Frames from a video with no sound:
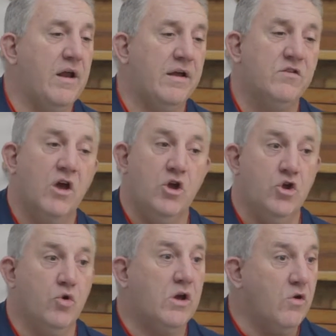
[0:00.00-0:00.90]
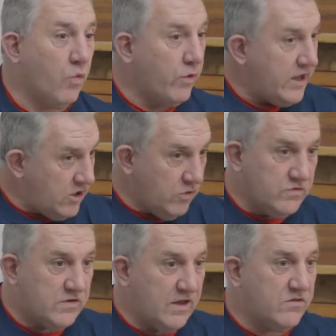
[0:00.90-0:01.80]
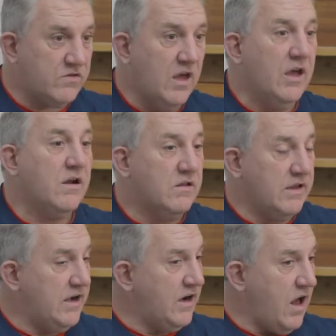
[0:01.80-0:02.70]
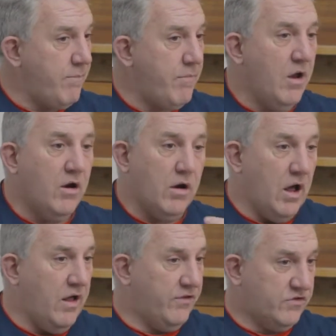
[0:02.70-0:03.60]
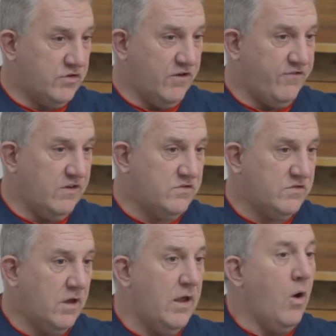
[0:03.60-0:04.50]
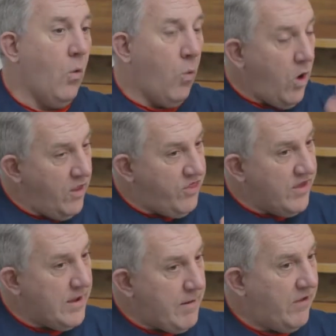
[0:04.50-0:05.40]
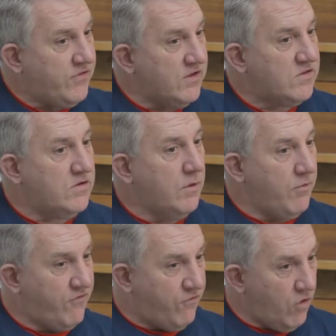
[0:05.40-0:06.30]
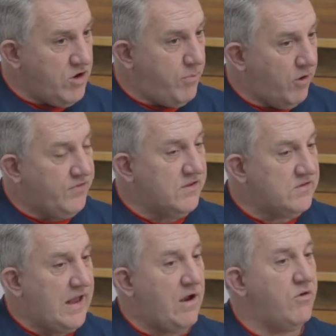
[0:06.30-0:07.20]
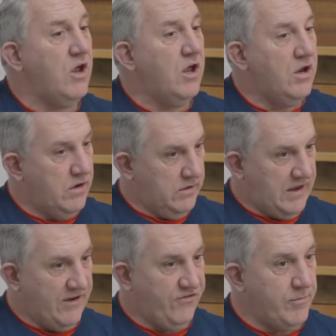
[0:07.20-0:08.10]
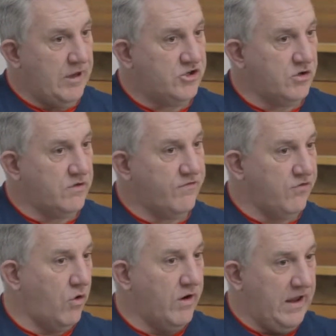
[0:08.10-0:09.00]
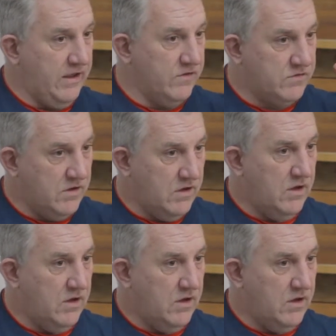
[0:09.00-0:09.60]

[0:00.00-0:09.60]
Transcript: nice. You can reuse this, clean it up, uh, the surface. One thing about this, before you put this down, definitely make sure the floor is